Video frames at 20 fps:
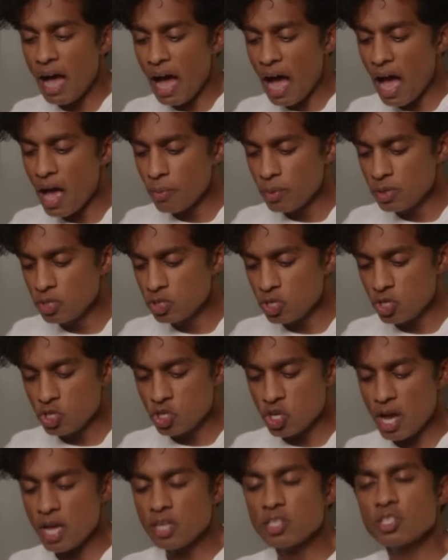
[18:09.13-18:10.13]
I would
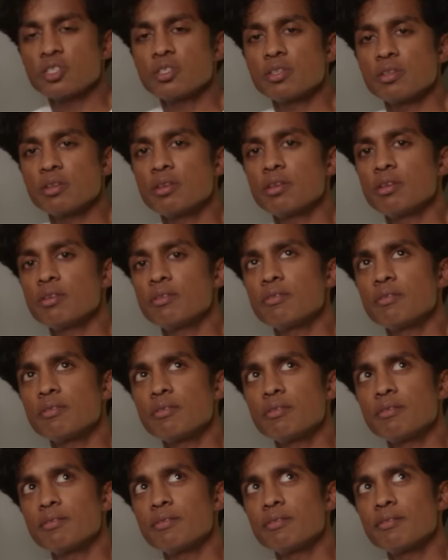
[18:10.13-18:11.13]
suggest
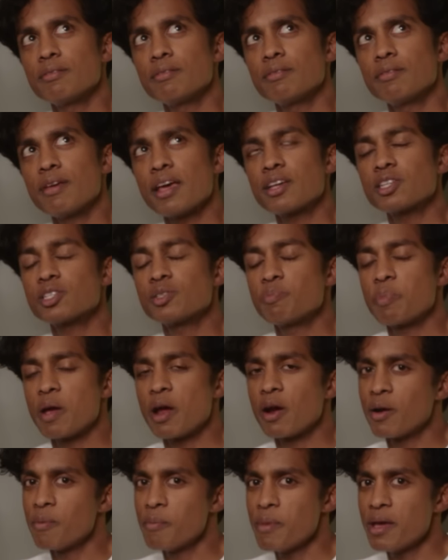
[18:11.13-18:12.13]

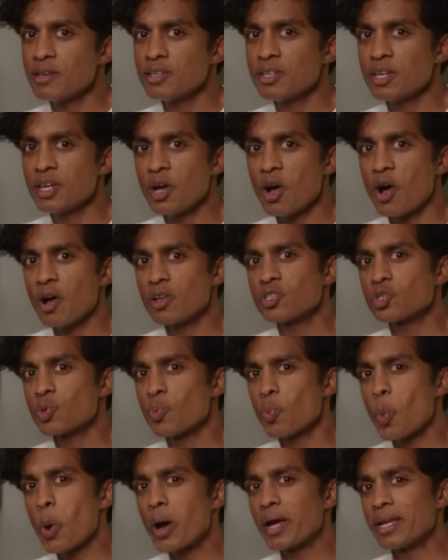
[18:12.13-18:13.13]
experimenting on
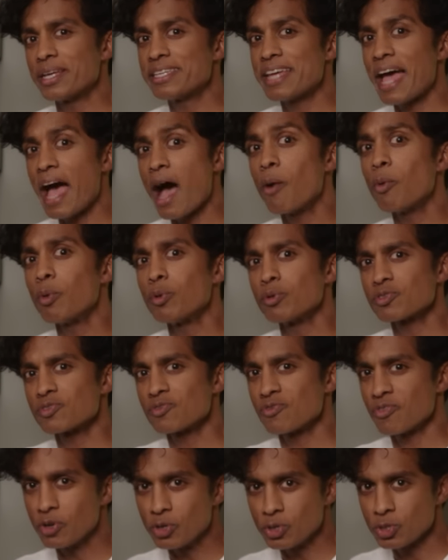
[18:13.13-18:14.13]
some white towels
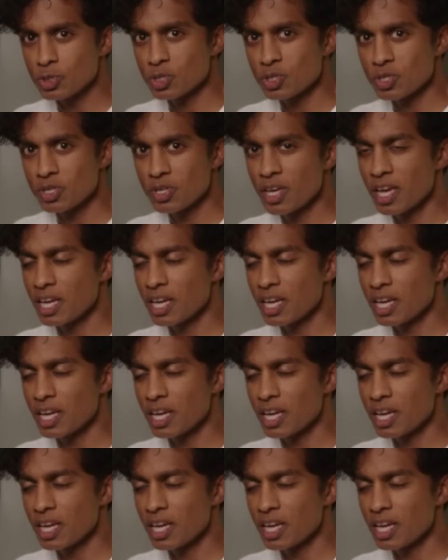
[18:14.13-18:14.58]
first.